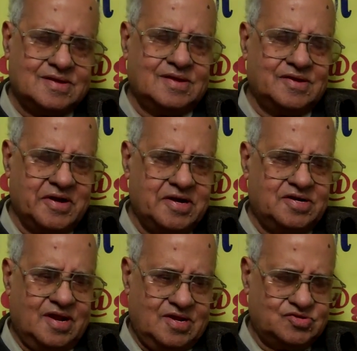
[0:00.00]
in
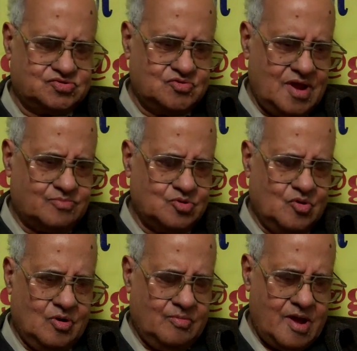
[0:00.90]
rainy days, we have to
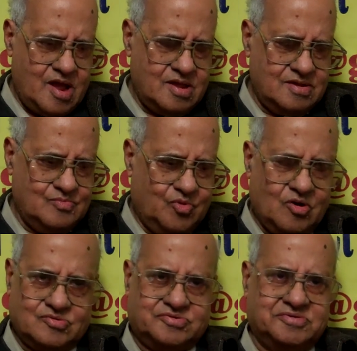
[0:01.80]
go by
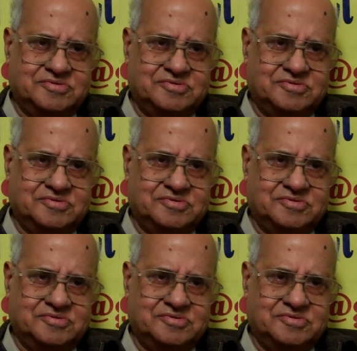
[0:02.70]
boat.